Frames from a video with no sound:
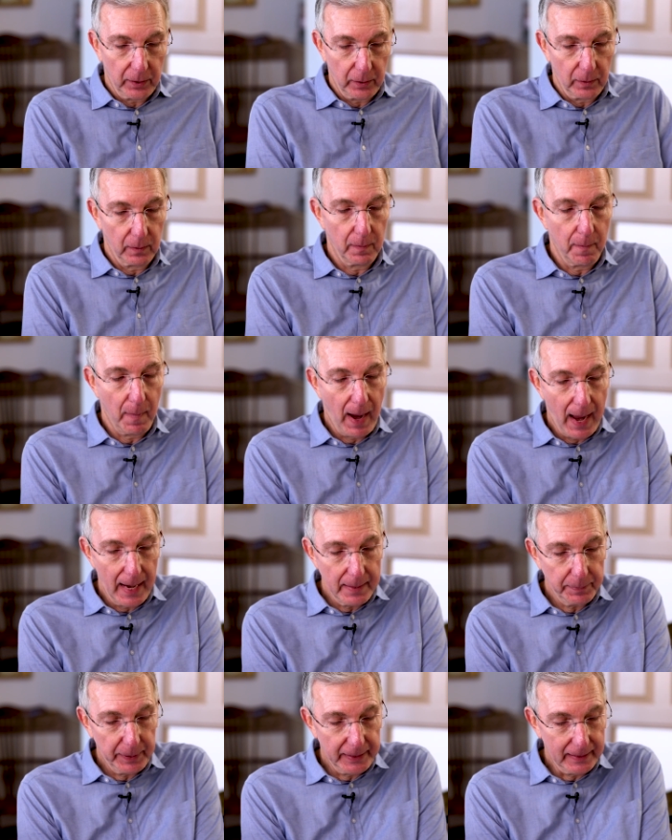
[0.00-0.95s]
you,
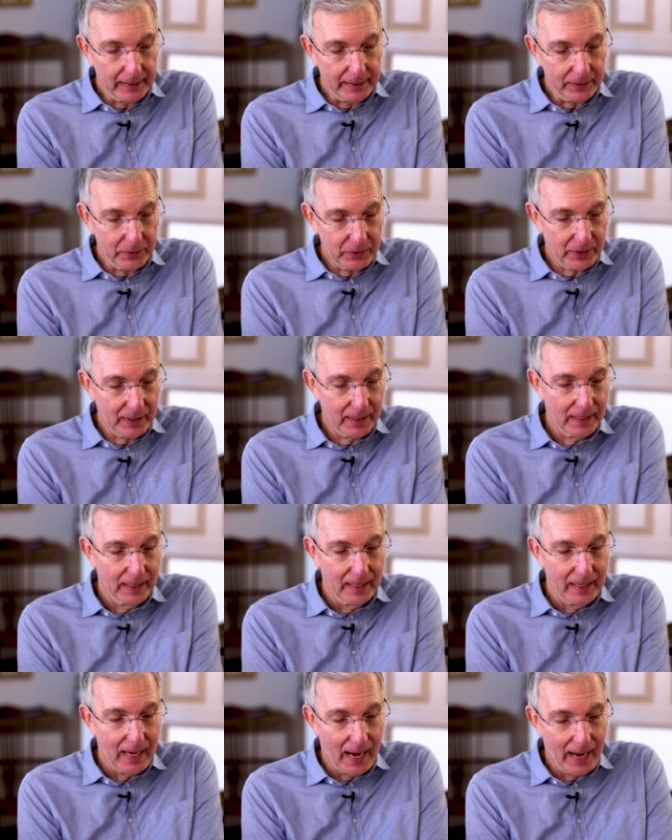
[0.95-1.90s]
my peace
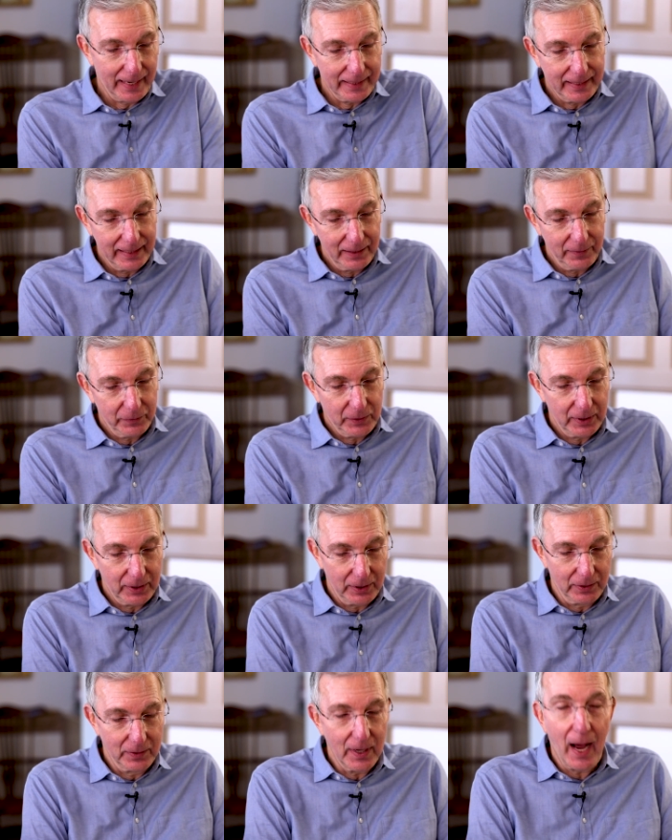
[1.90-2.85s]
I give to
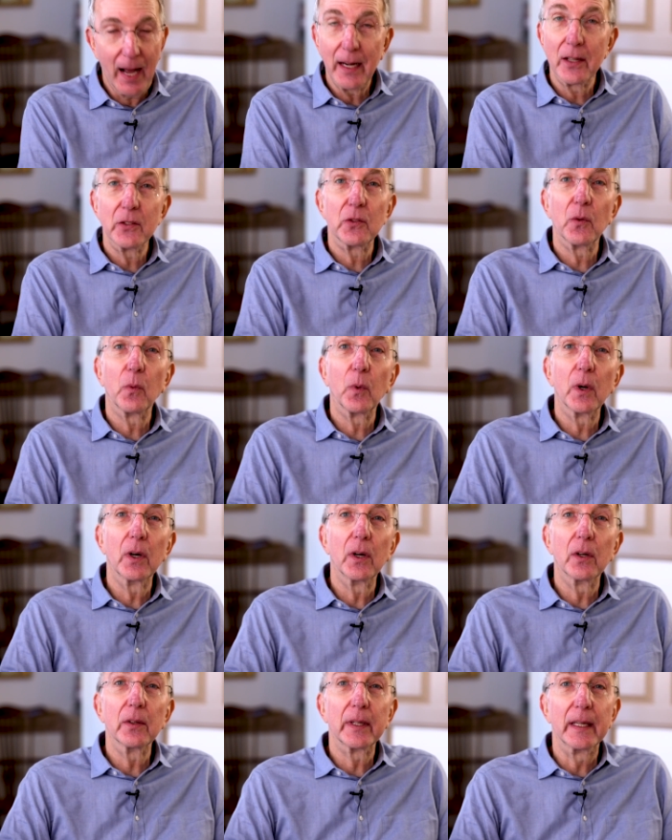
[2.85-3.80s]
you, not as the
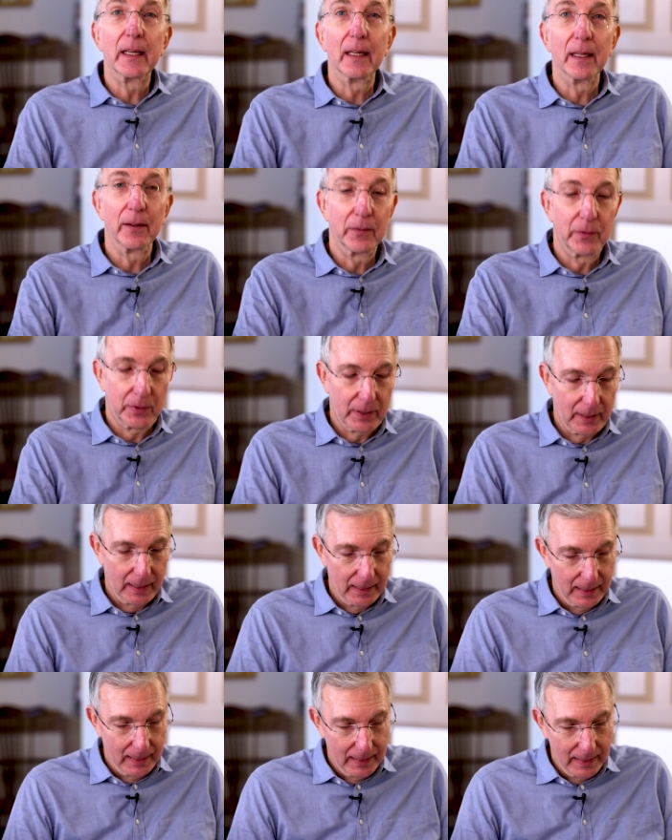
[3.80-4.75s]
world gives.
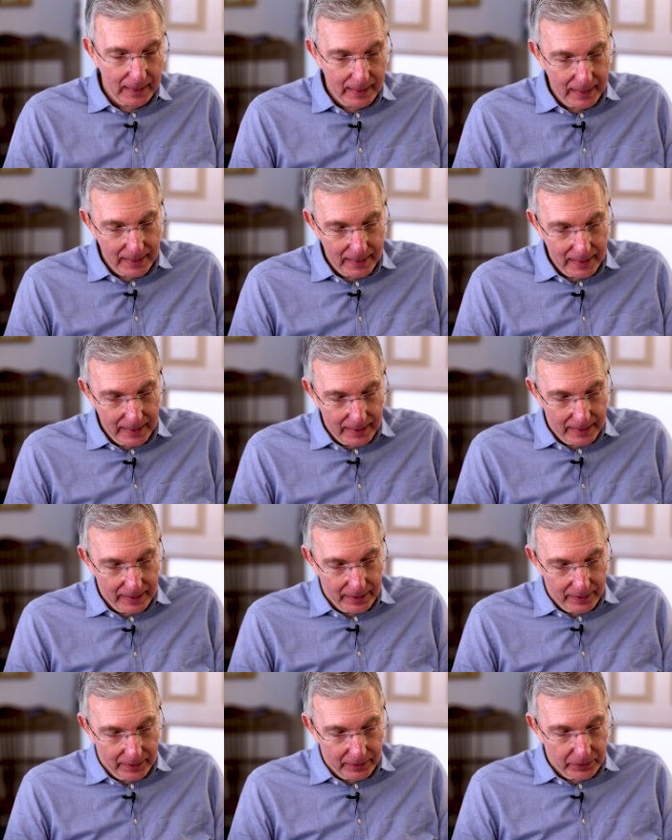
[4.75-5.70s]

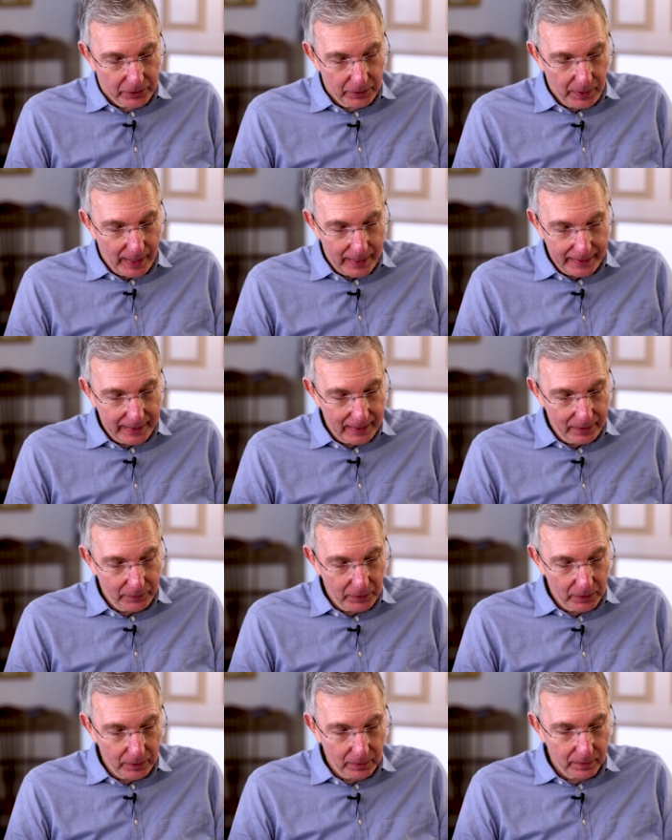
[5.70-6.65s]
Do I
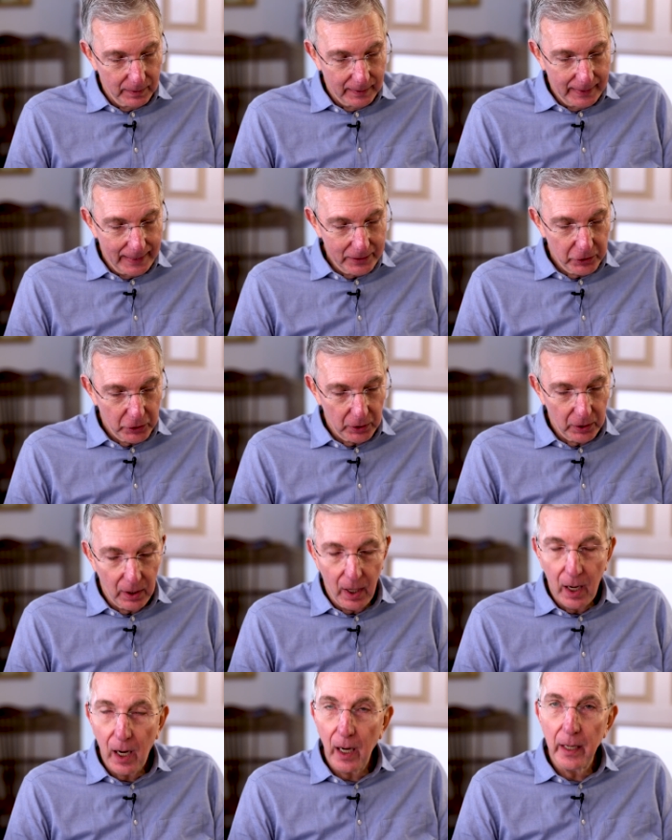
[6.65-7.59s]
give you? Let your
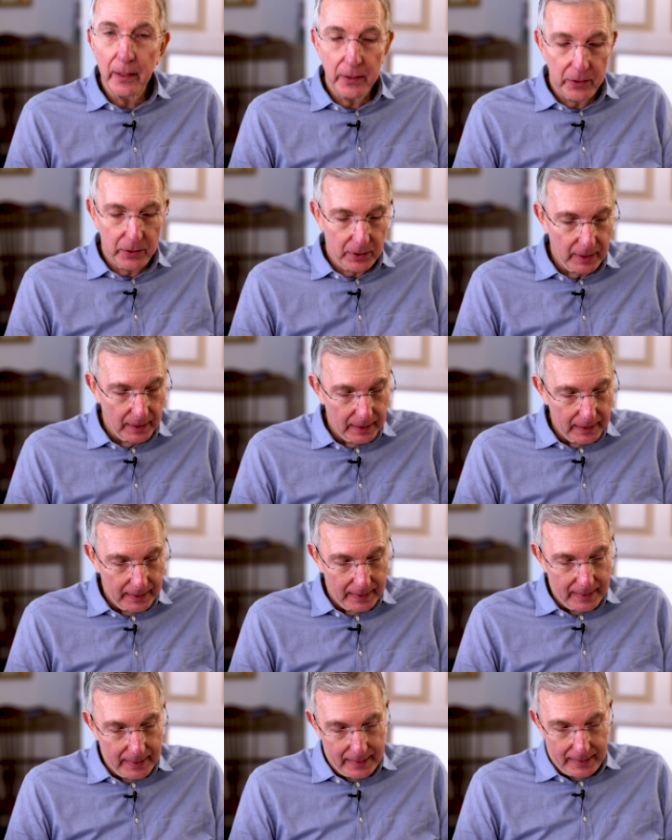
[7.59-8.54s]
hearts
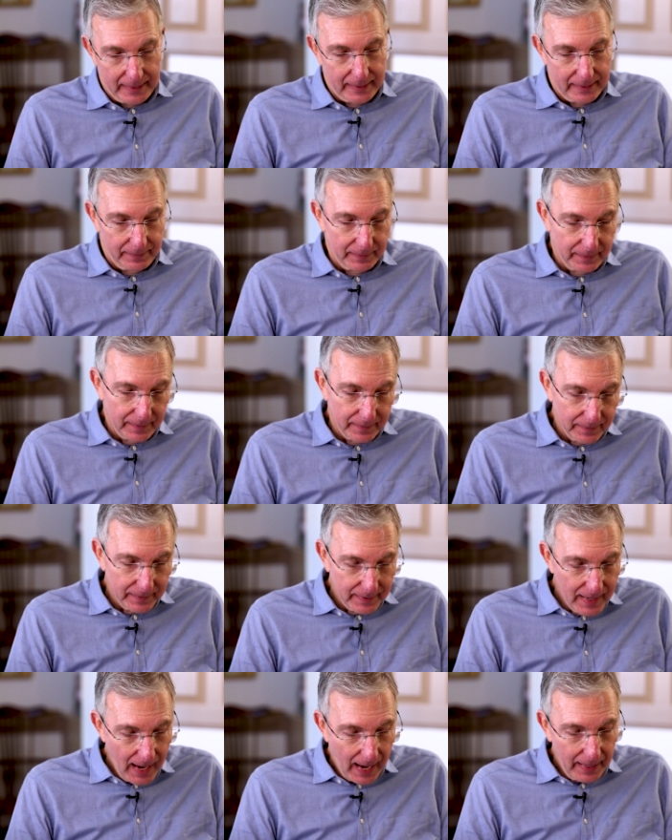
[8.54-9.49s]

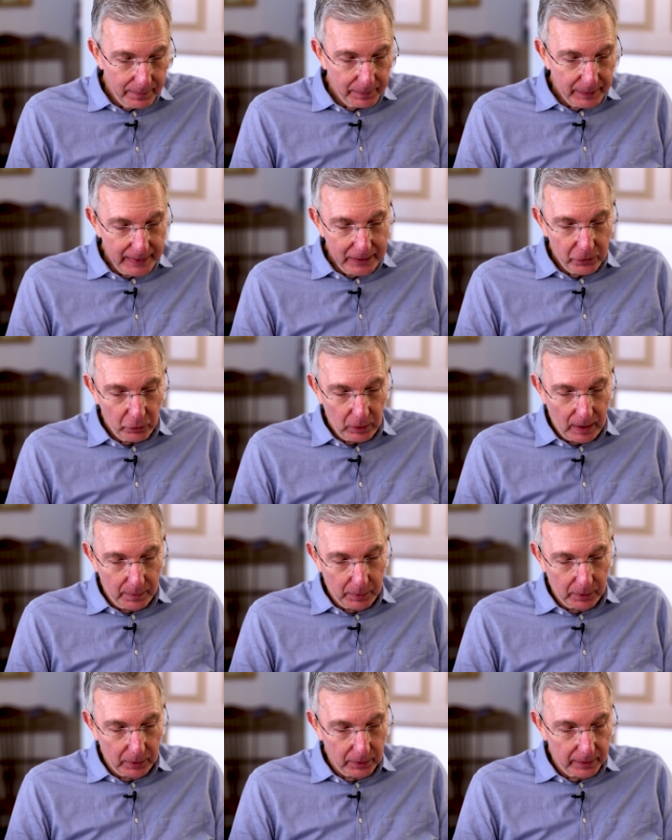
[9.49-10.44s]
not be
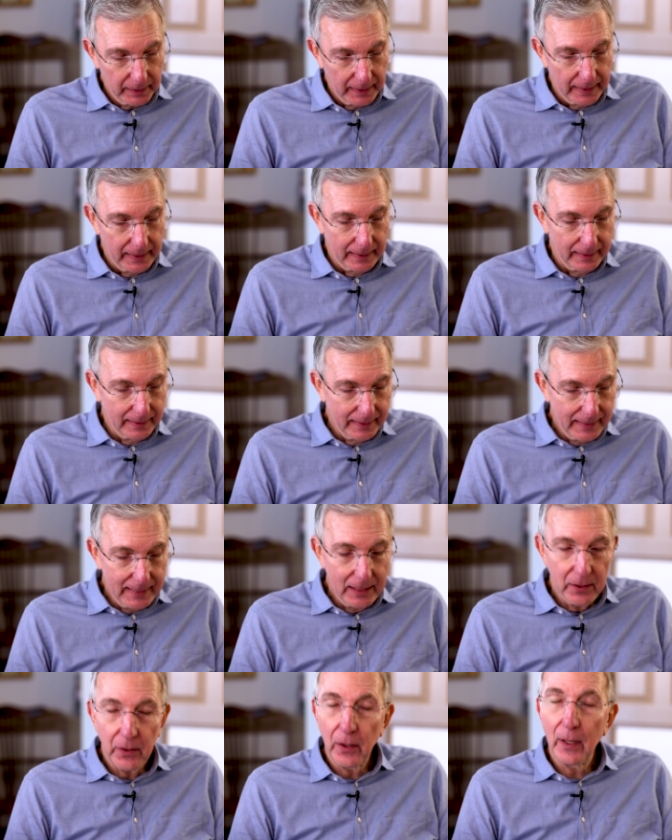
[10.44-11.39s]
troubled,
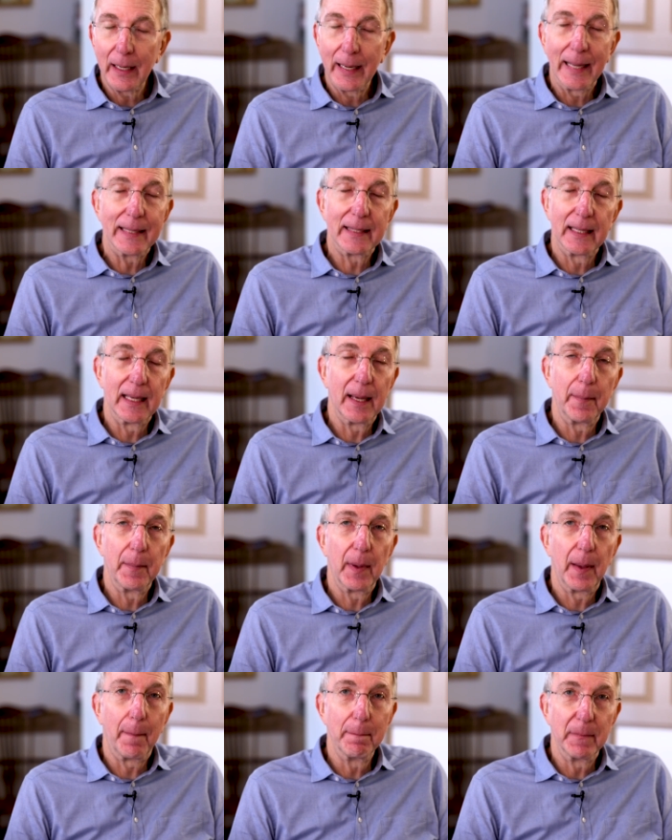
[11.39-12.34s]
neither let
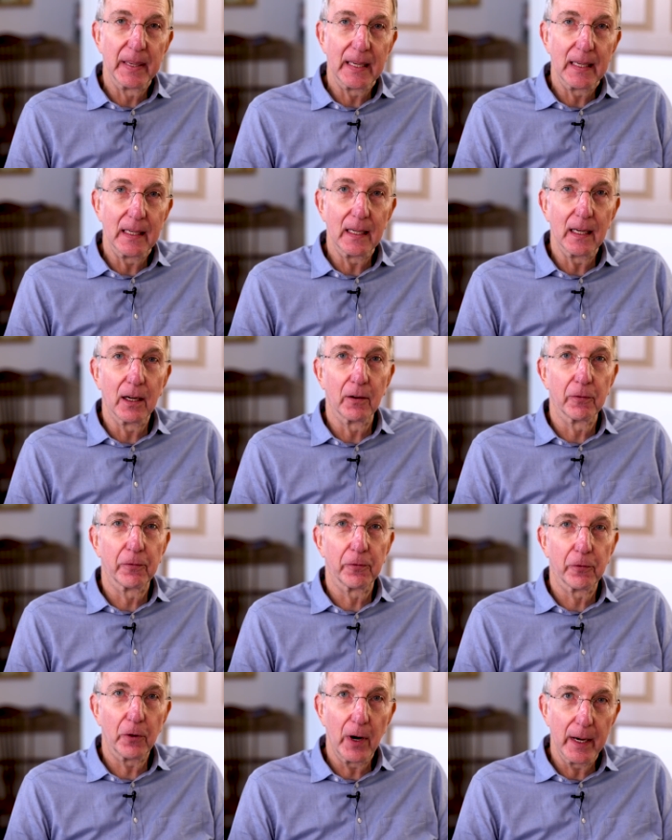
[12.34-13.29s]
them be
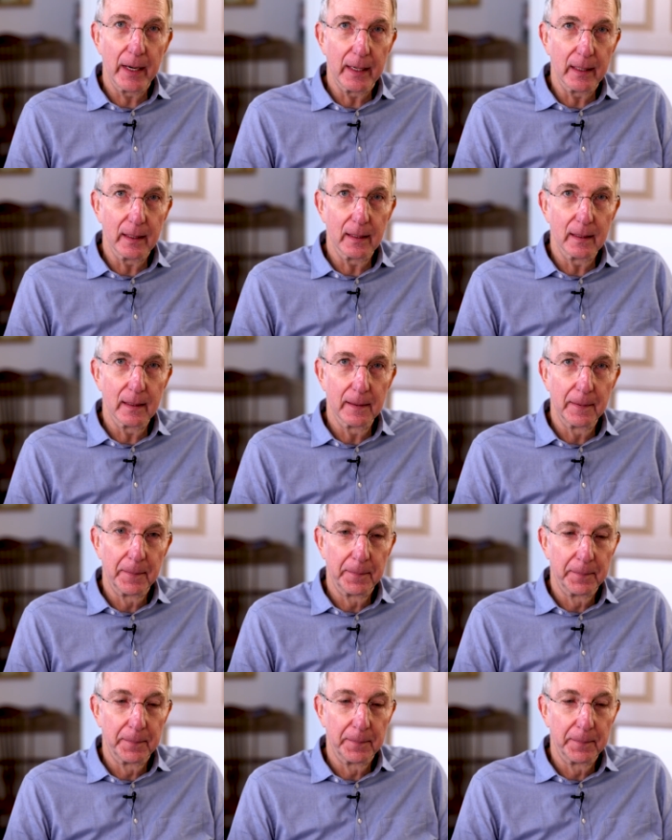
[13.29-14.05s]
afraid.